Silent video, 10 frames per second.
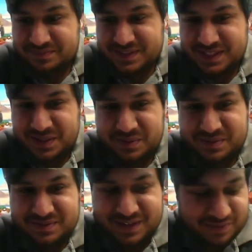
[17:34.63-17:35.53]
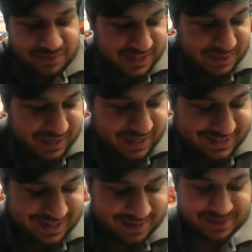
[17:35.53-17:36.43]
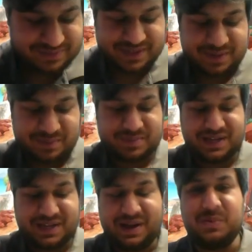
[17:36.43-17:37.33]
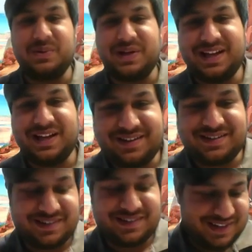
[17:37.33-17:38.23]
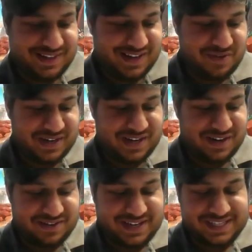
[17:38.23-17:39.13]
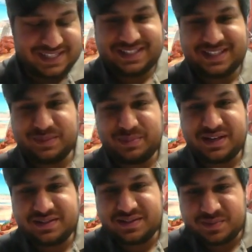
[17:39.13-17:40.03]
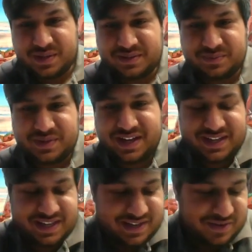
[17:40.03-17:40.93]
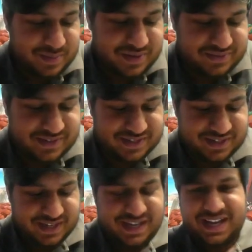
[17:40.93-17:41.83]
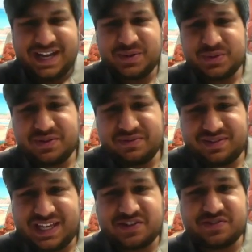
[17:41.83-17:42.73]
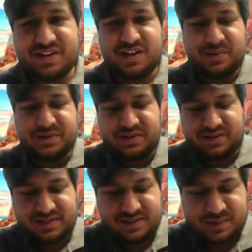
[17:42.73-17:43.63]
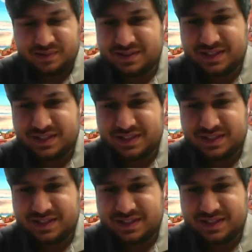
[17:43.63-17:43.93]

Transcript: So hopefully by the time this video pops out, I will get a Lana. Hopefully Lana is in these banners as well, and I can get a copy of Lana. And also of the extra alone units as well.